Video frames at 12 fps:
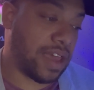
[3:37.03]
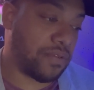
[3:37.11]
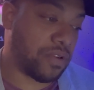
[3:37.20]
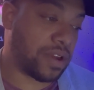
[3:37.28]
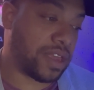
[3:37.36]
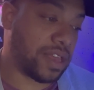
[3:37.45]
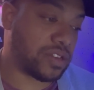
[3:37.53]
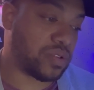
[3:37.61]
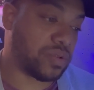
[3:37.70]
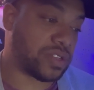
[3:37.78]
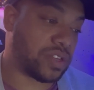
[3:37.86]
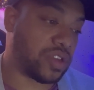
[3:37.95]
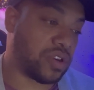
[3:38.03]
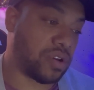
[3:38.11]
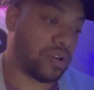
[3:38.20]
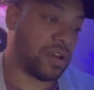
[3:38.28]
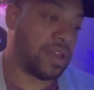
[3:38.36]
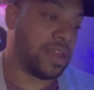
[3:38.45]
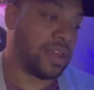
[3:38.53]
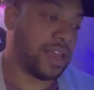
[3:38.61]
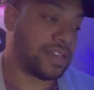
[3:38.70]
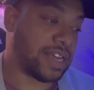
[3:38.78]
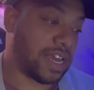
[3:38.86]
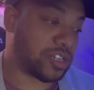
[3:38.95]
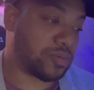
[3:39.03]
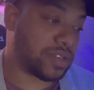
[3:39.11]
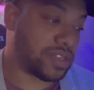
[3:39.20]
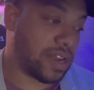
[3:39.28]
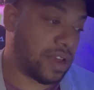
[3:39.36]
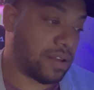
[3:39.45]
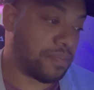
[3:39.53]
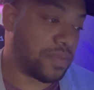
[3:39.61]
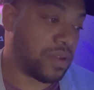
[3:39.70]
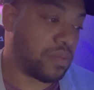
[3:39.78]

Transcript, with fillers: ever get to a secure attachment style?